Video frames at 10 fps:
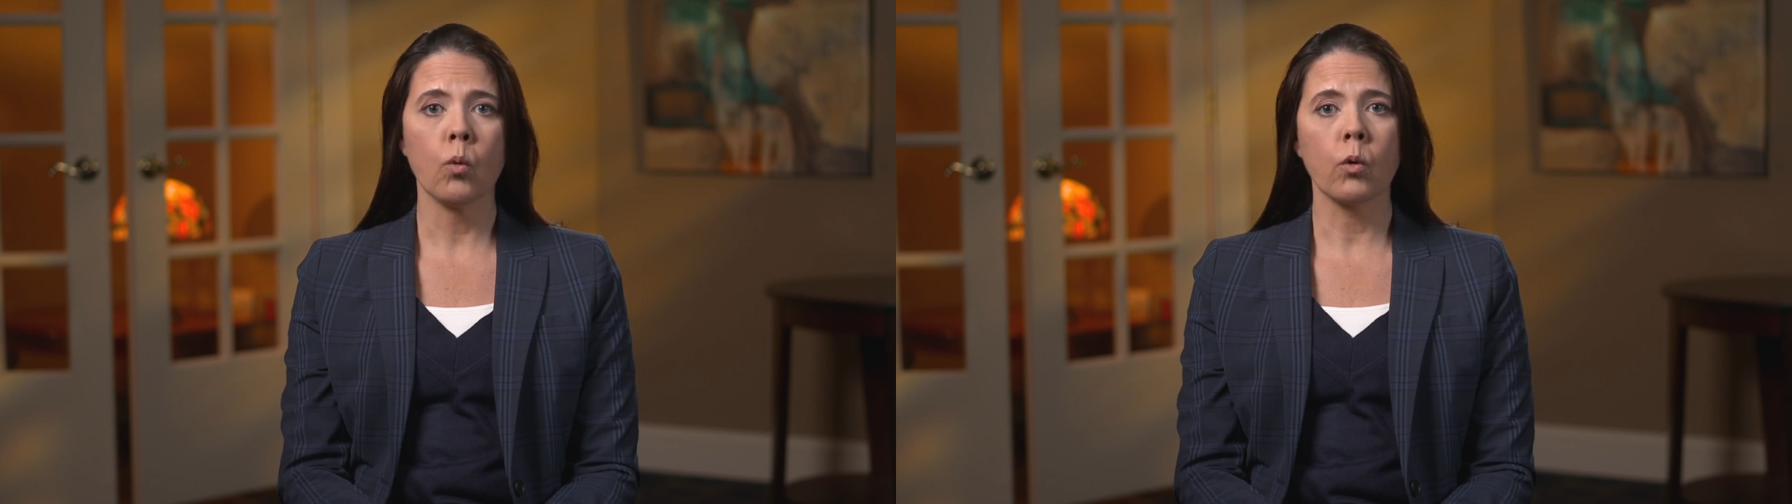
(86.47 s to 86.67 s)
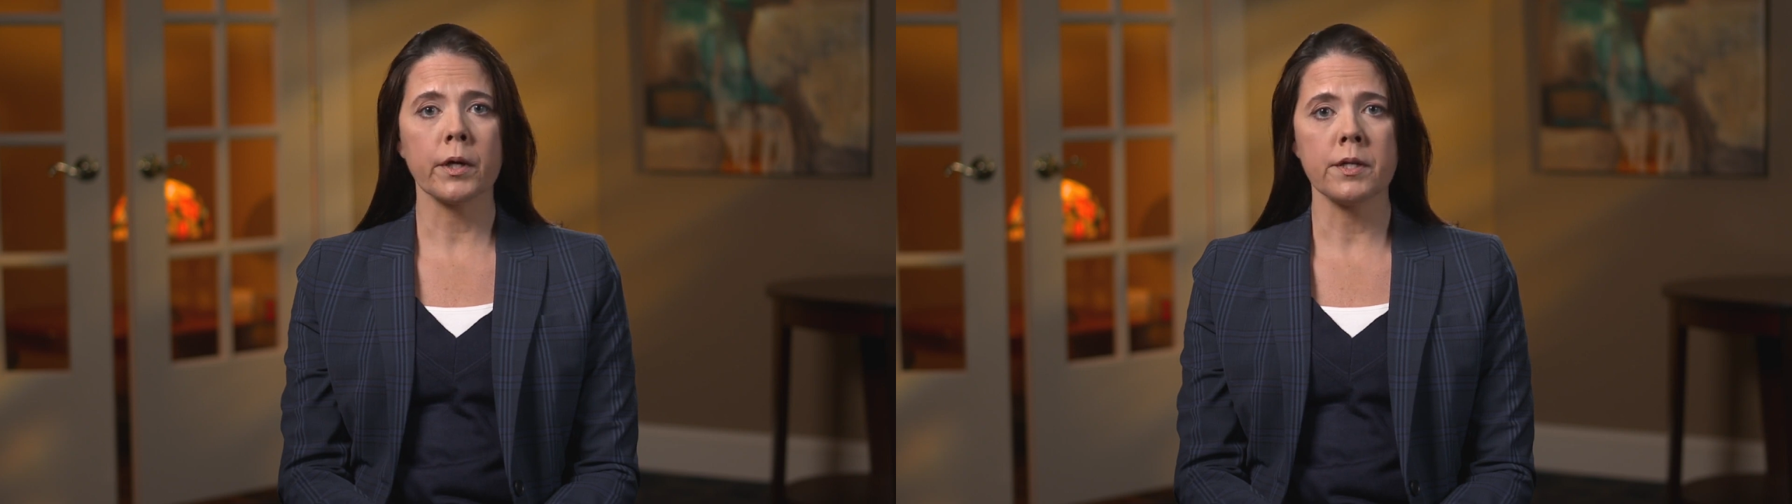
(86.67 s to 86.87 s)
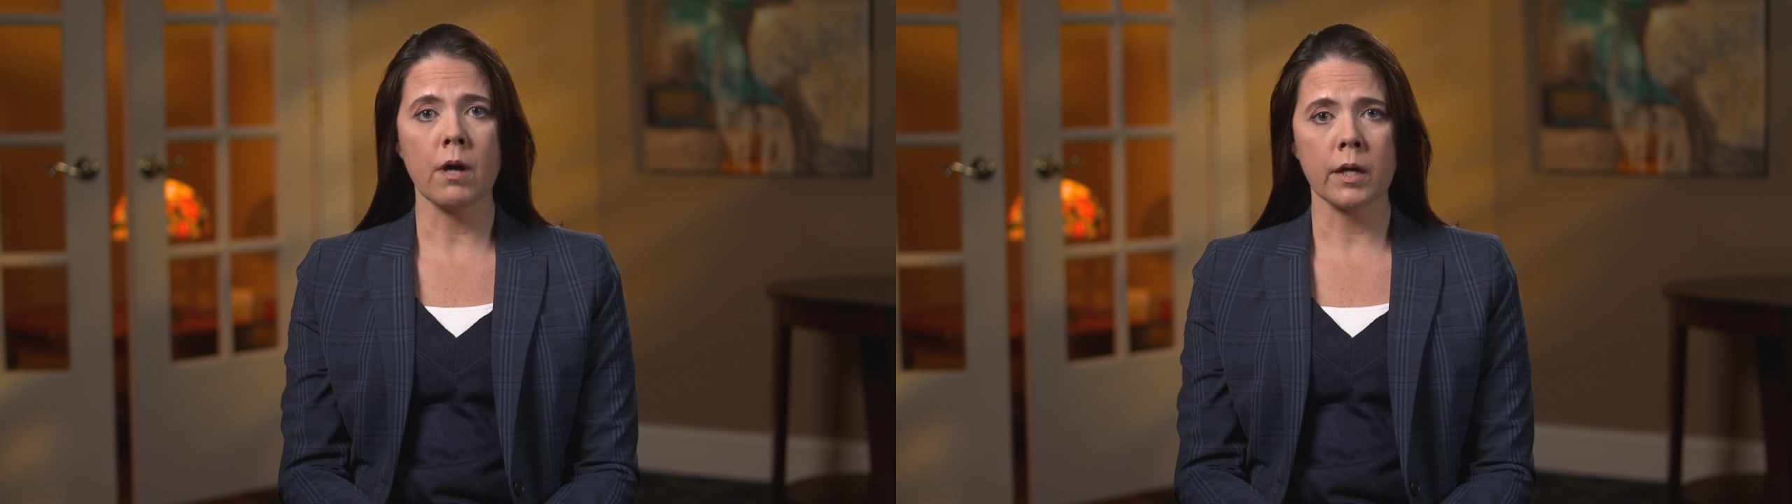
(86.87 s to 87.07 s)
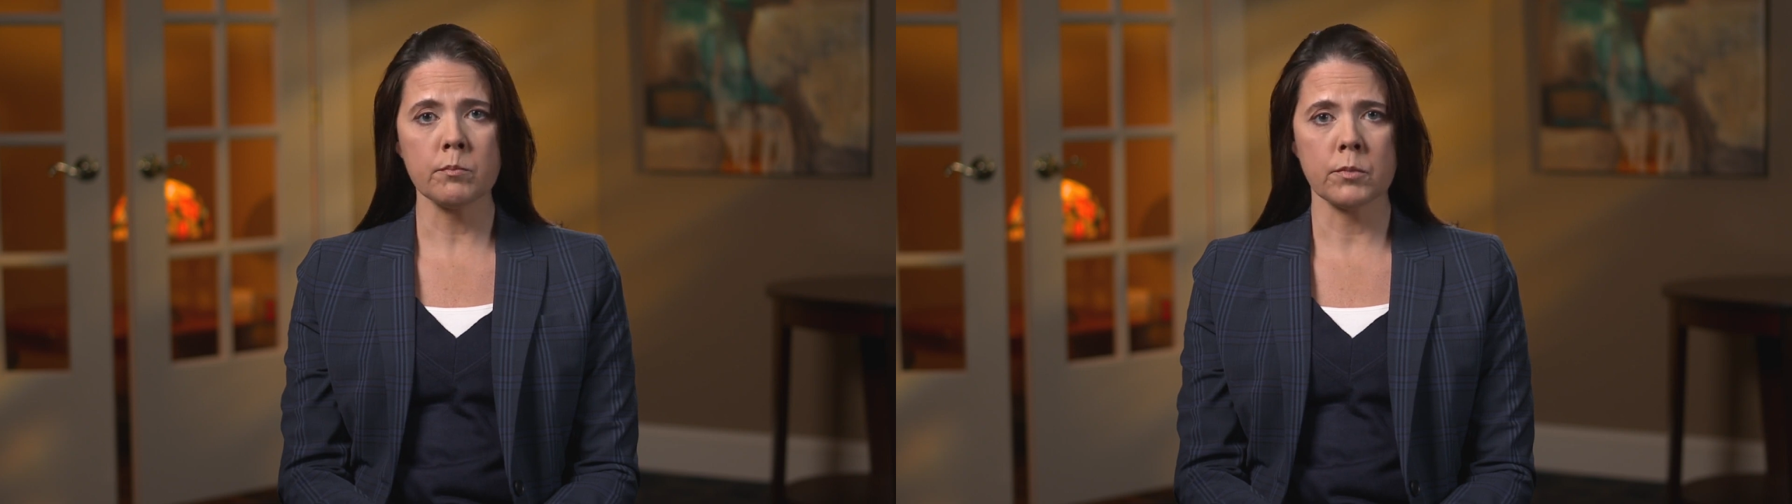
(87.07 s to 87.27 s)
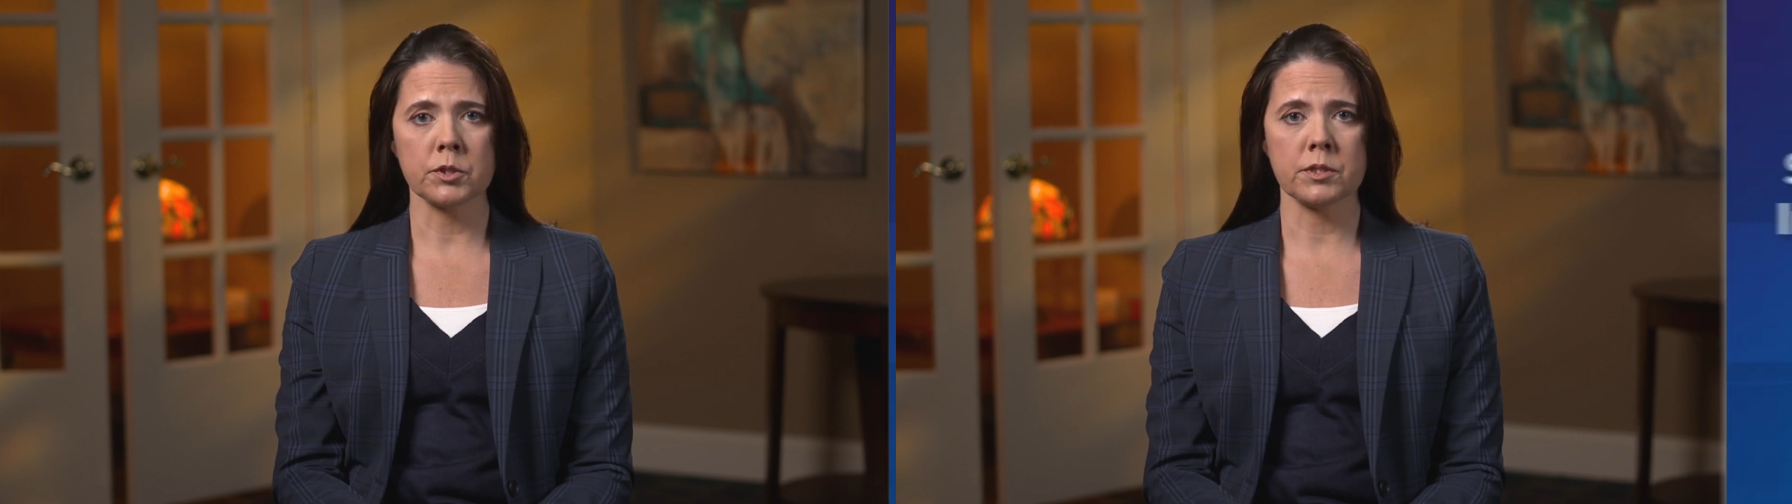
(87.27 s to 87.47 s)
or a
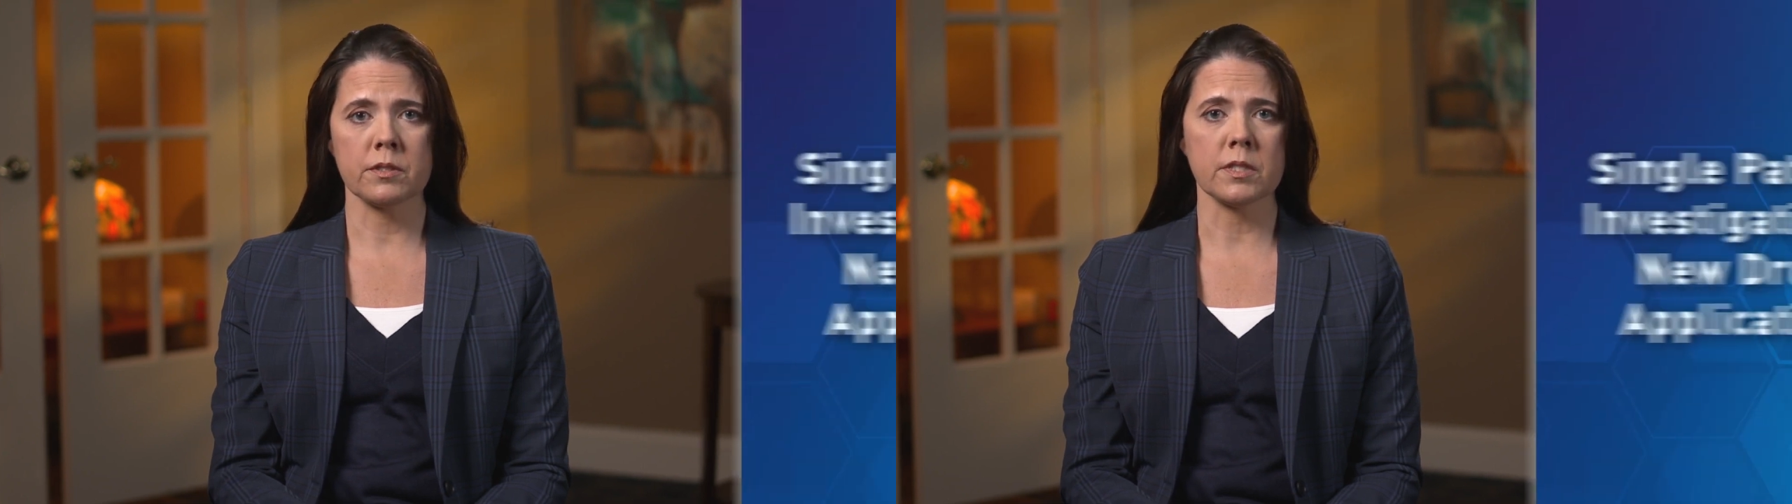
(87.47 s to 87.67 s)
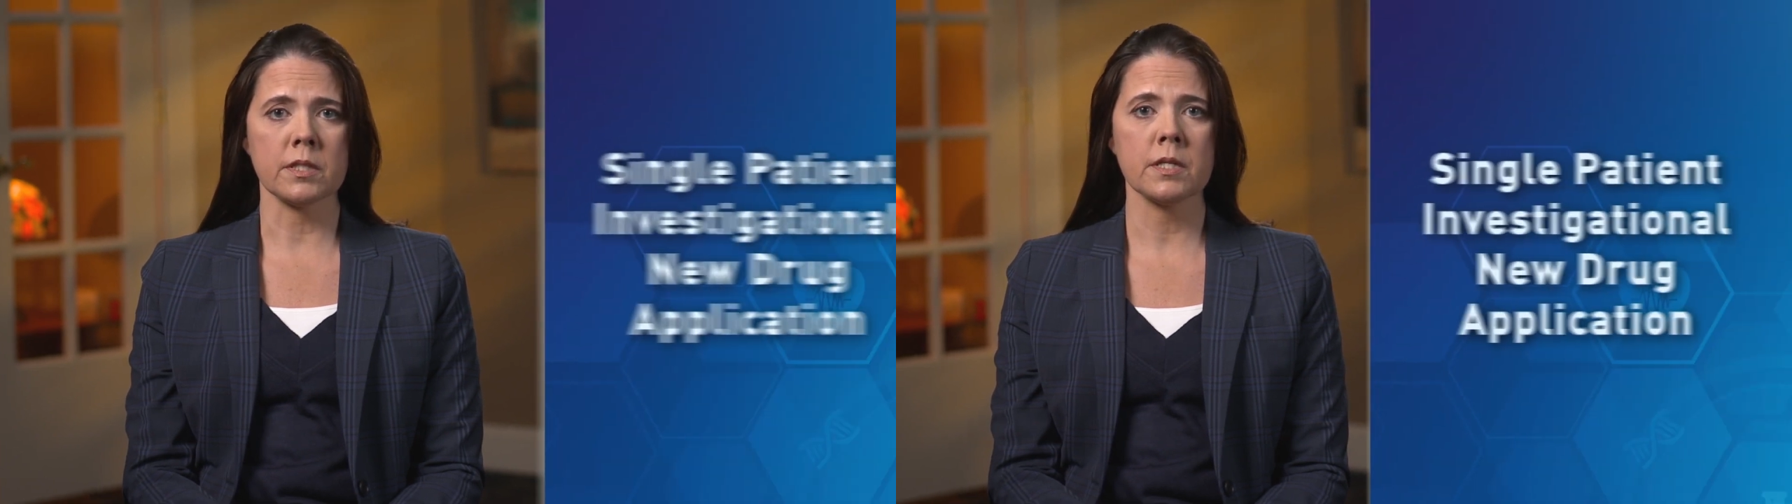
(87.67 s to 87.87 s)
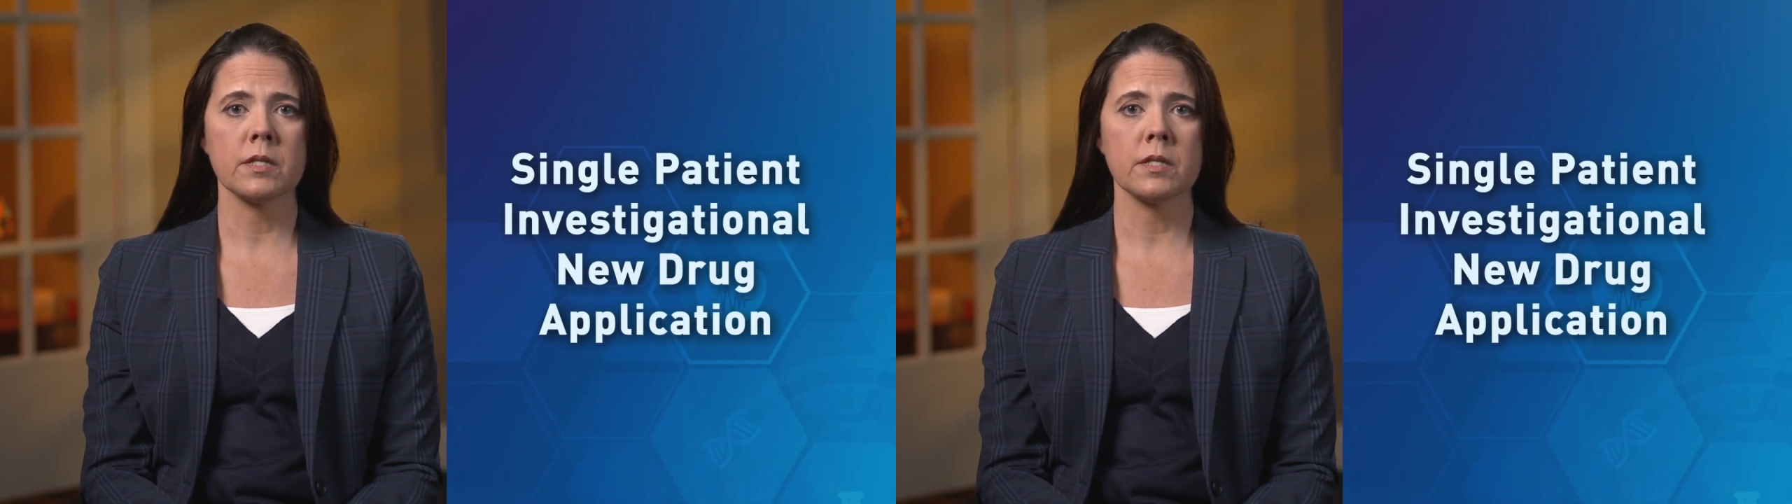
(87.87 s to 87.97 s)
non-emergency